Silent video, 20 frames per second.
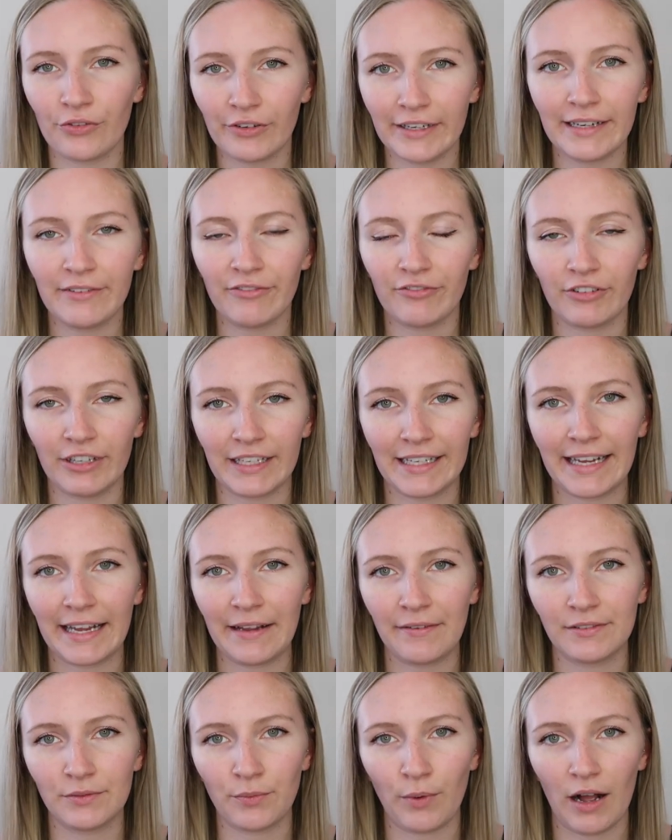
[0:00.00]
three free
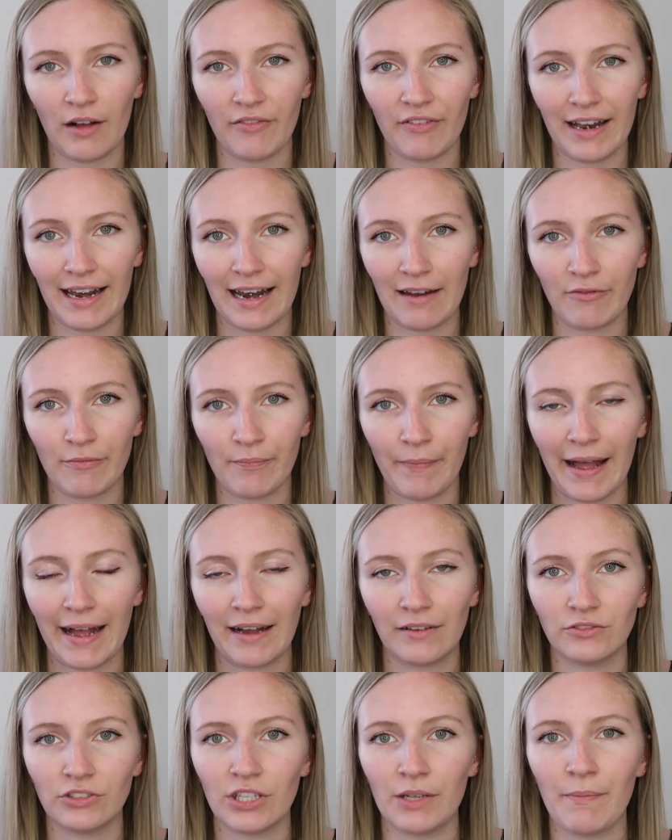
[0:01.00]
gifts worth
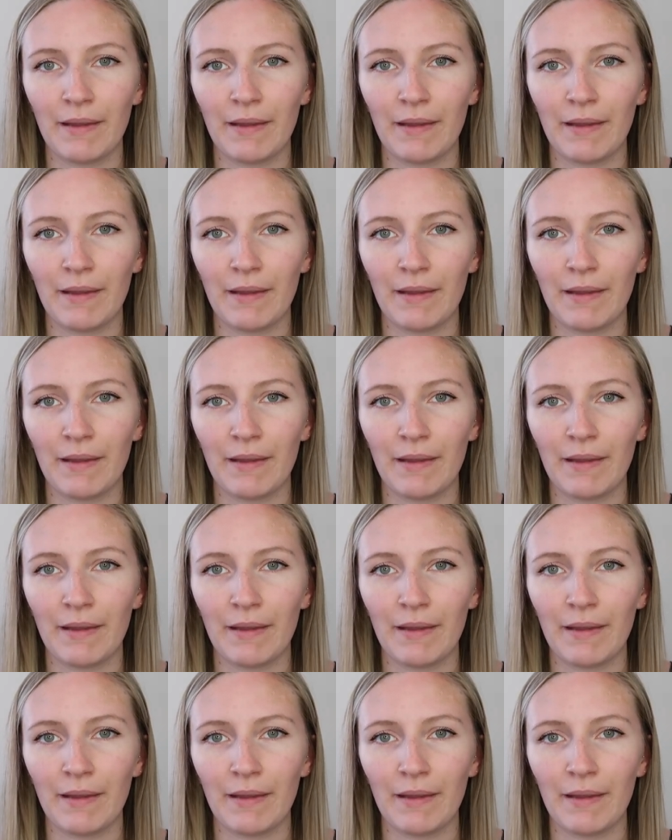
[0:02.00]
£11.